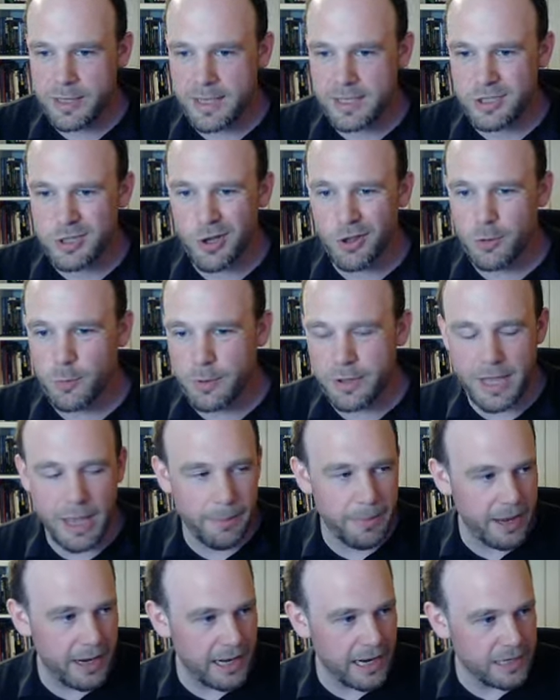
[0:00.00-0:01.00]
It's not the one that I
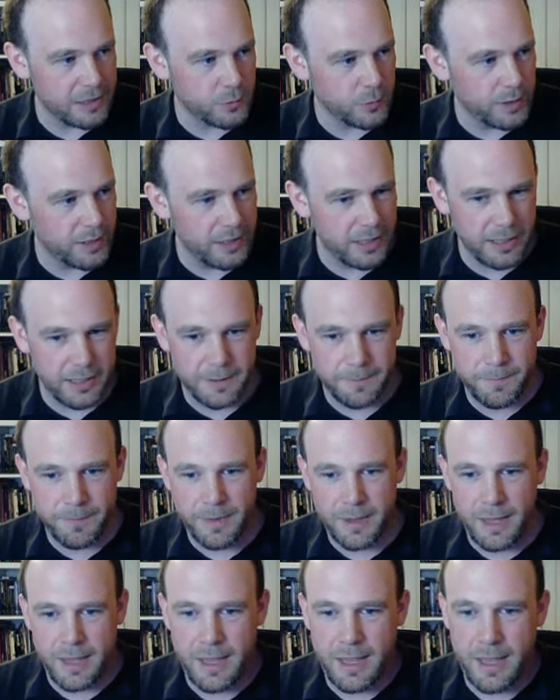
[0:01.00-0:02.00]
made last week
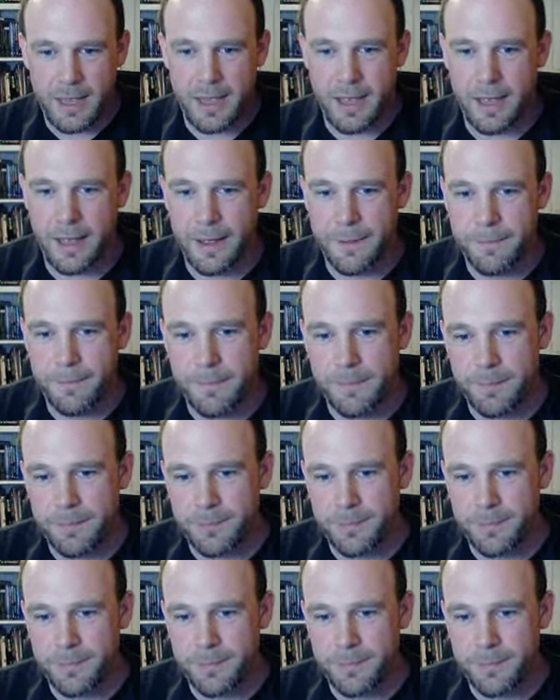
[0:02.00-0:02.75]
because um,